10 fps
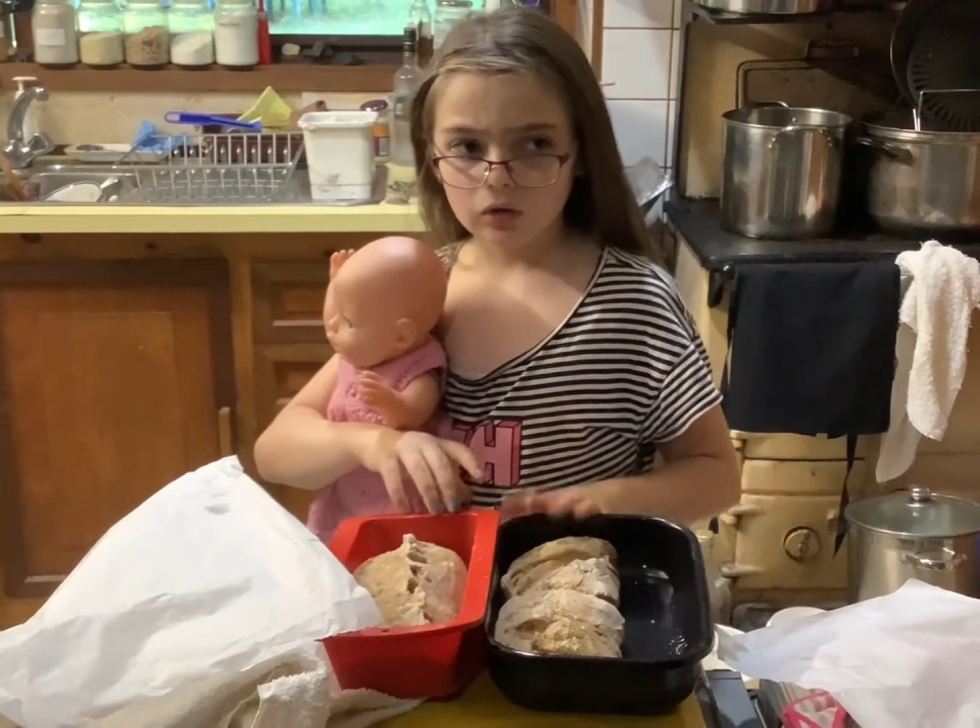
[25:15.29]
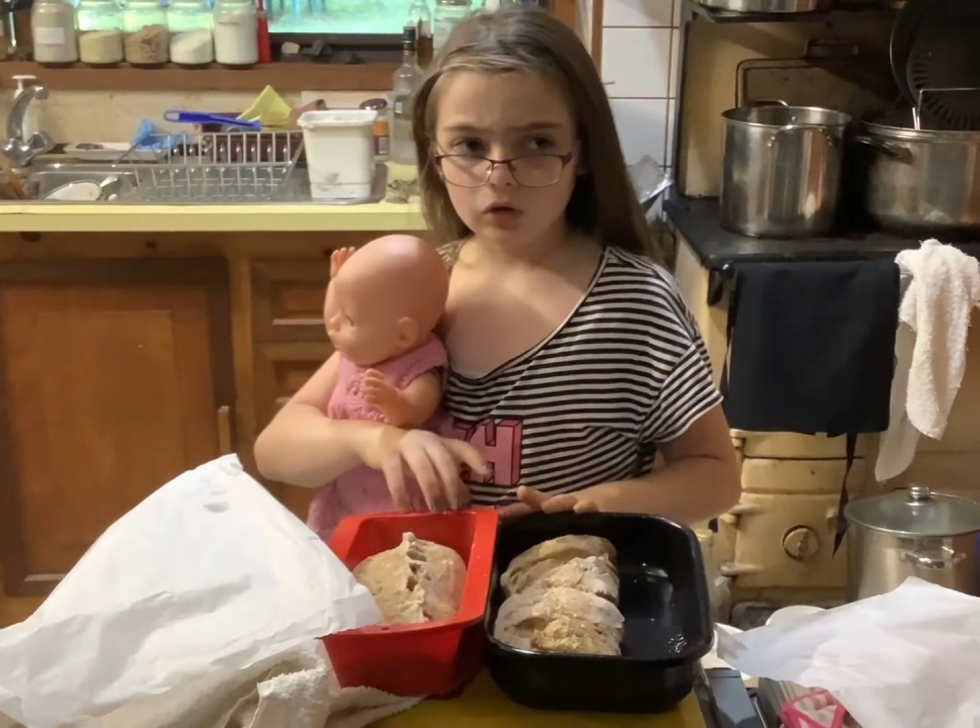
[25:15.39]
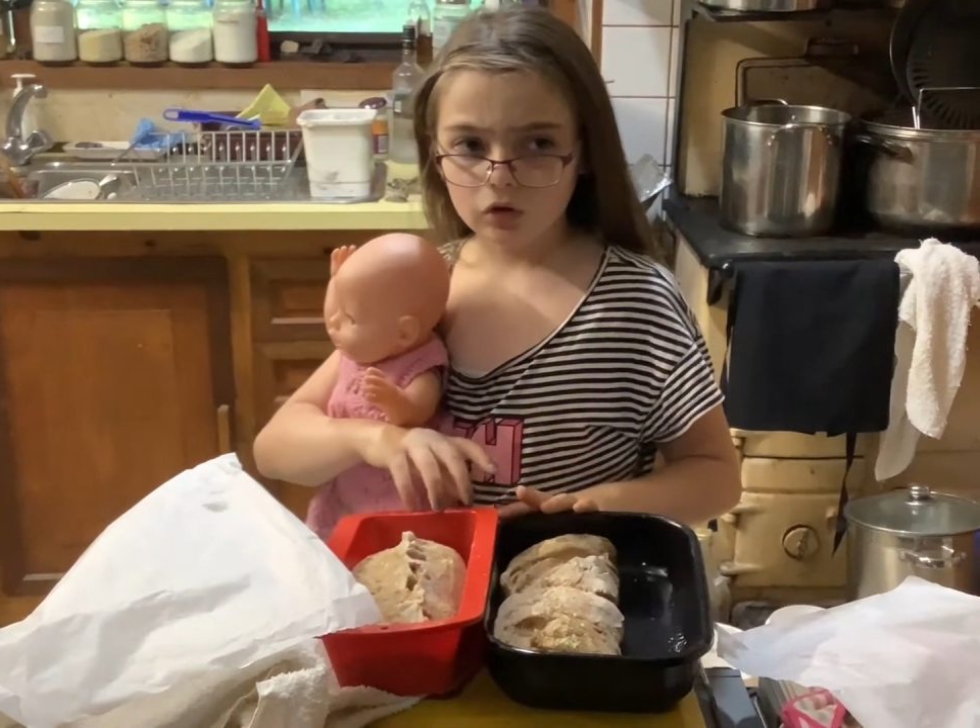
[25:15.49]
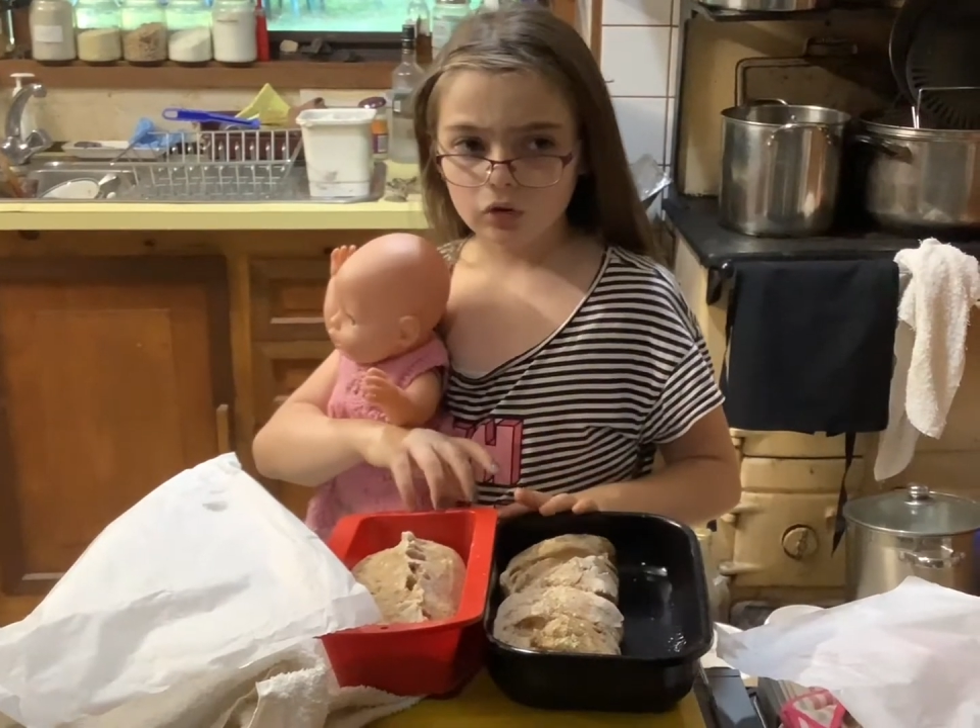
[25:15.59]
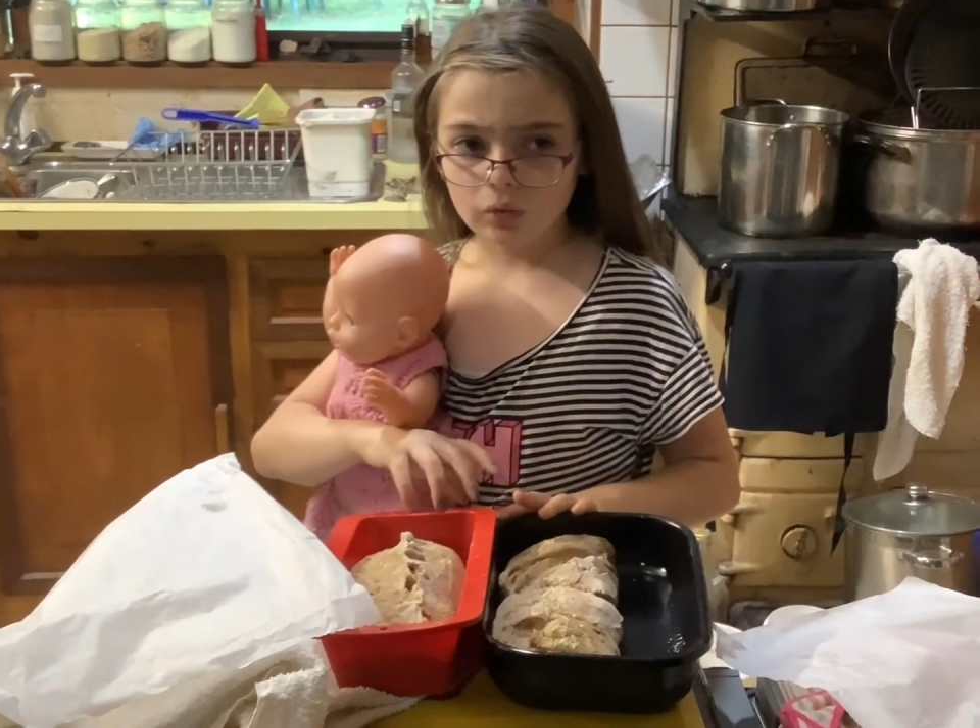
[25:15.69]

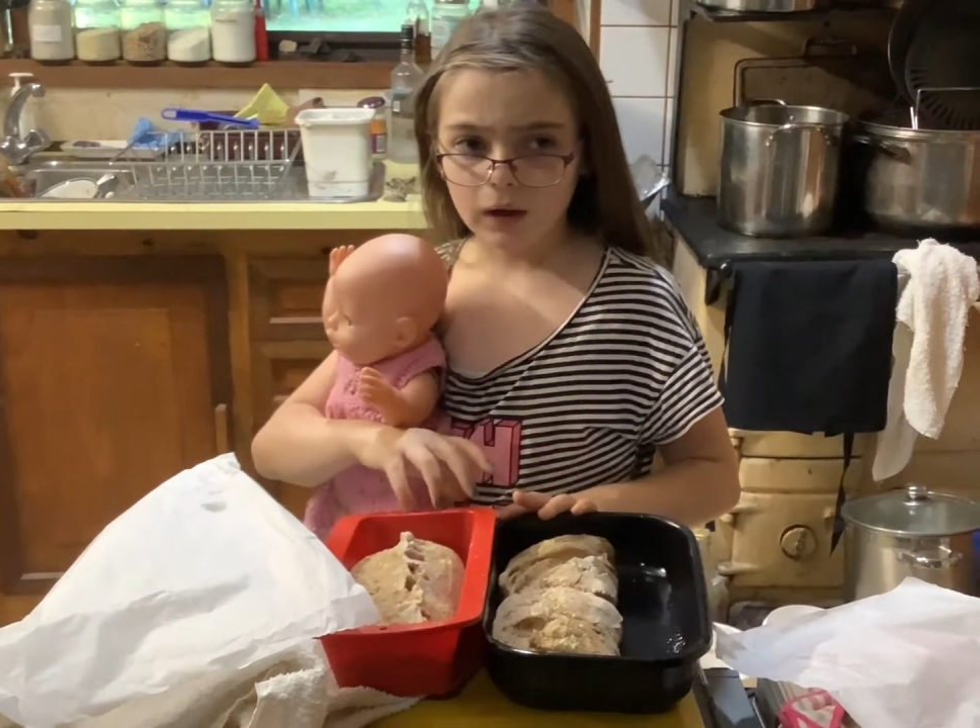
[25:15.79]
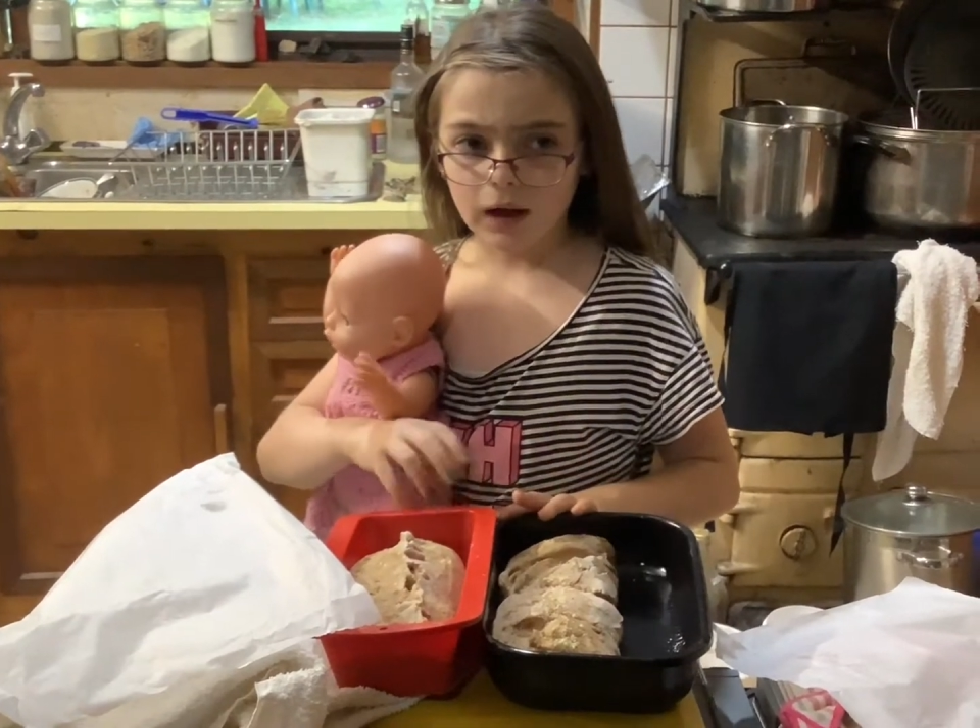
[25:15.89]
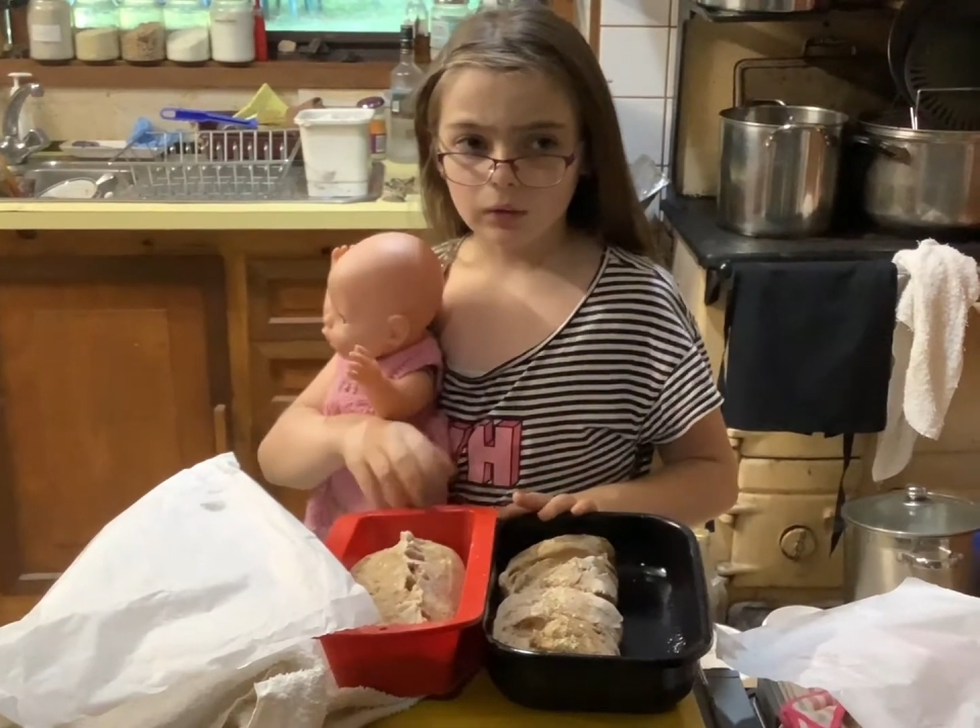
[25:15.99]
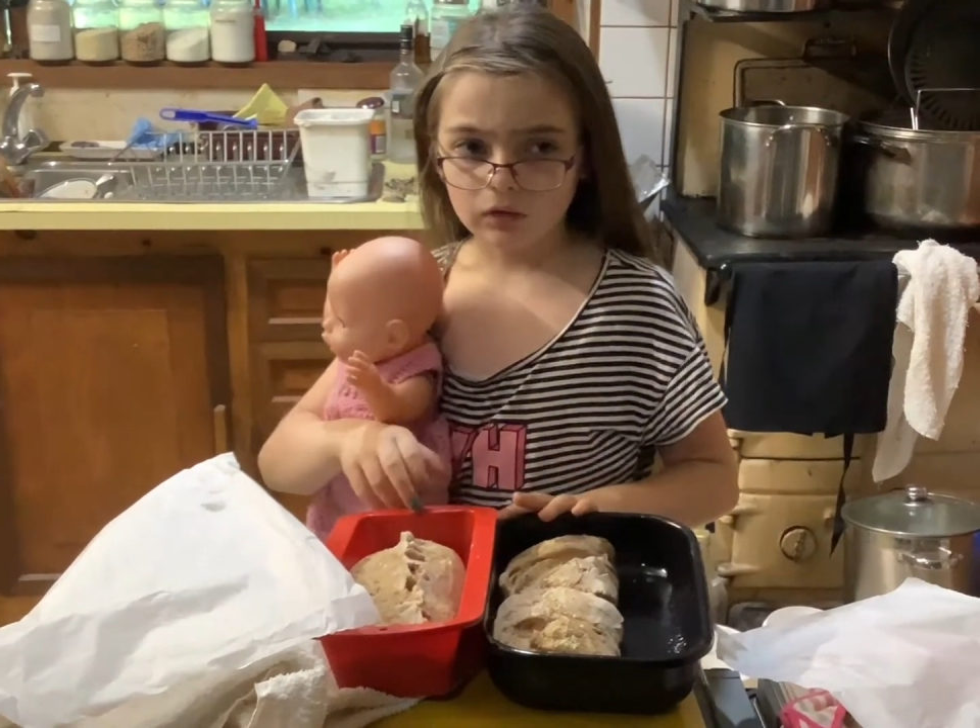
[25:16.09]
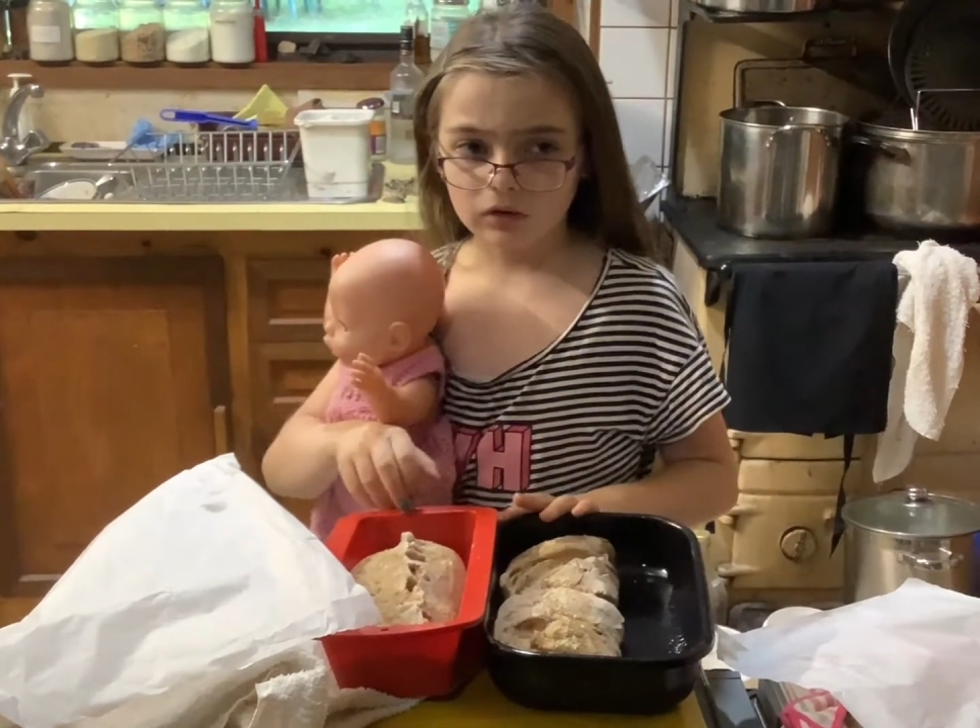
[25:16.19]

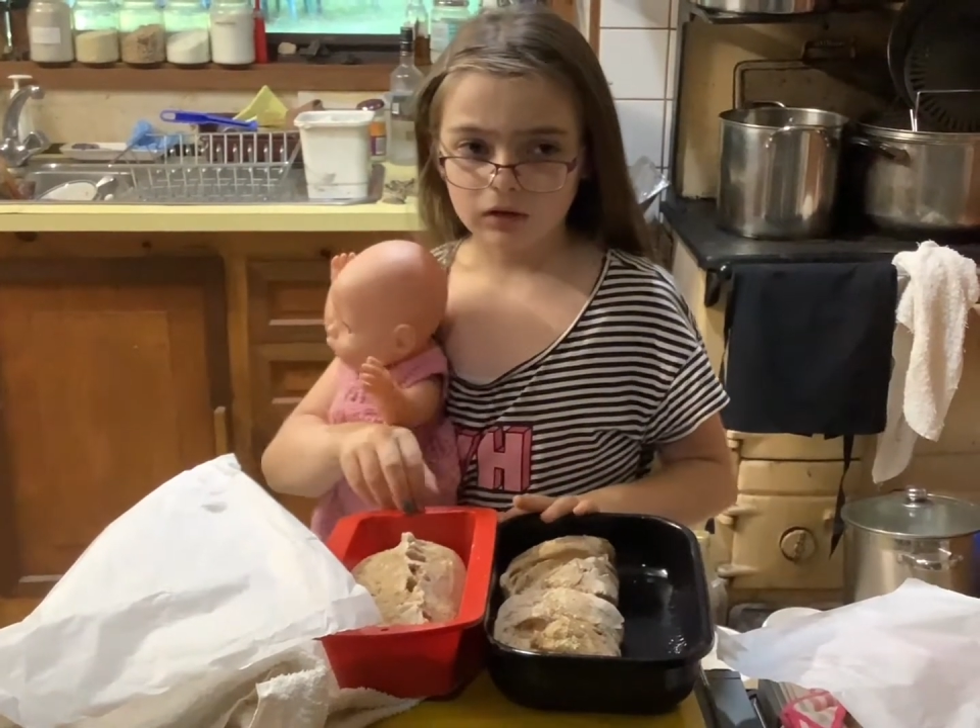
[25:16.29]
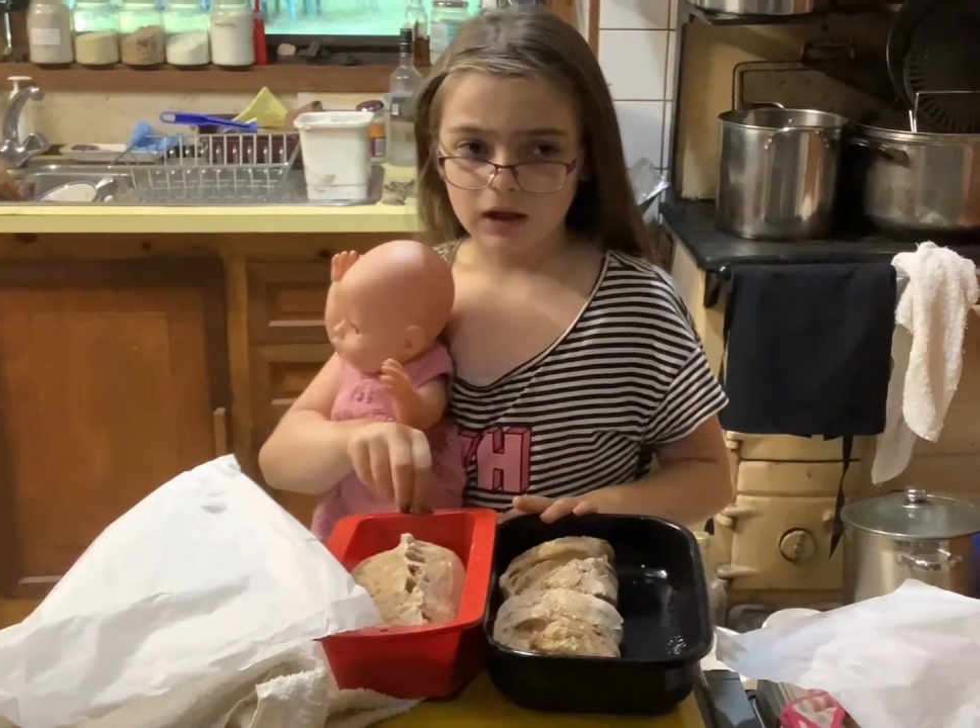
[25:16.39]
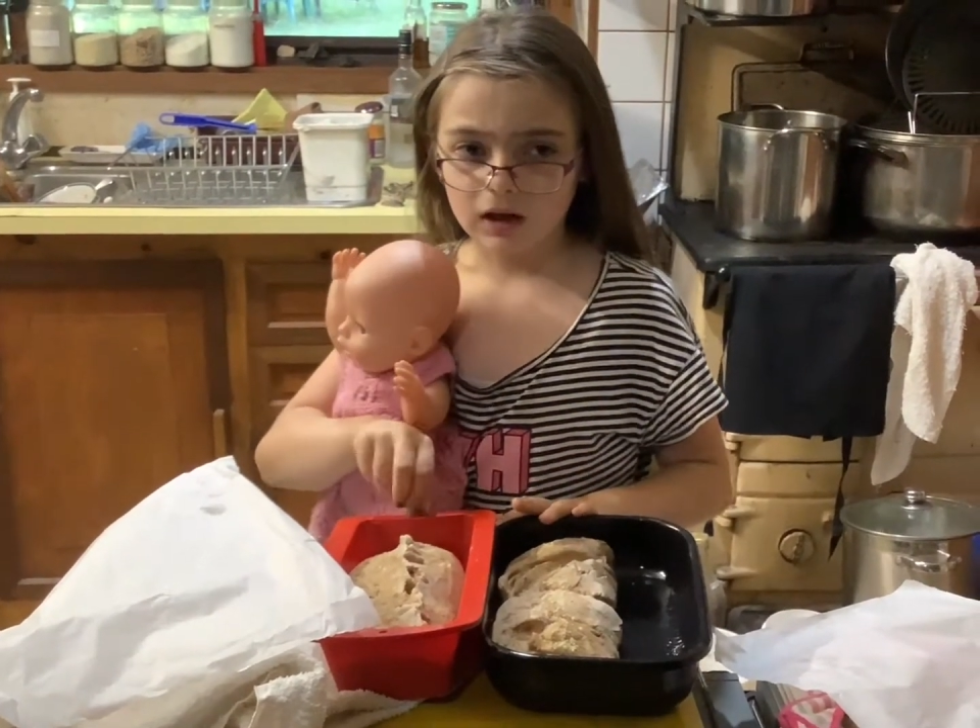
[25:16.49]
2.5